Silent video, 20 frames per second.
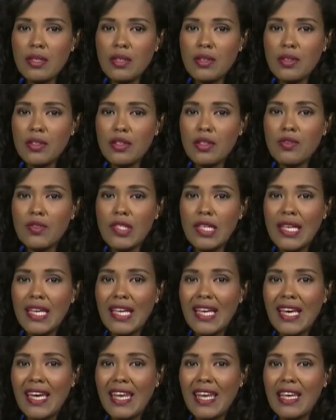massacres of
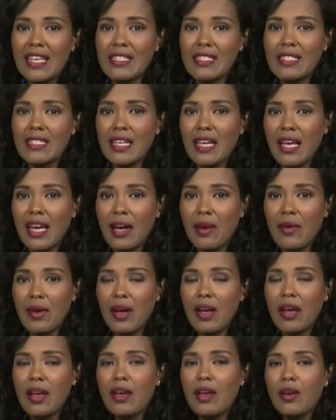Senkata and
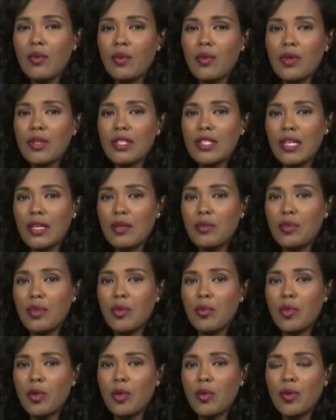Sacaba, where 10
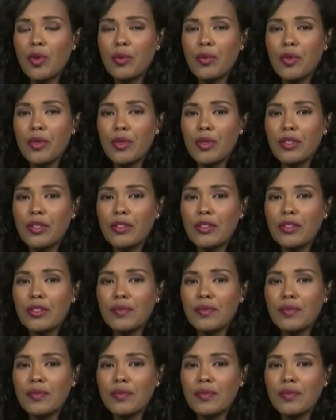people were murdered.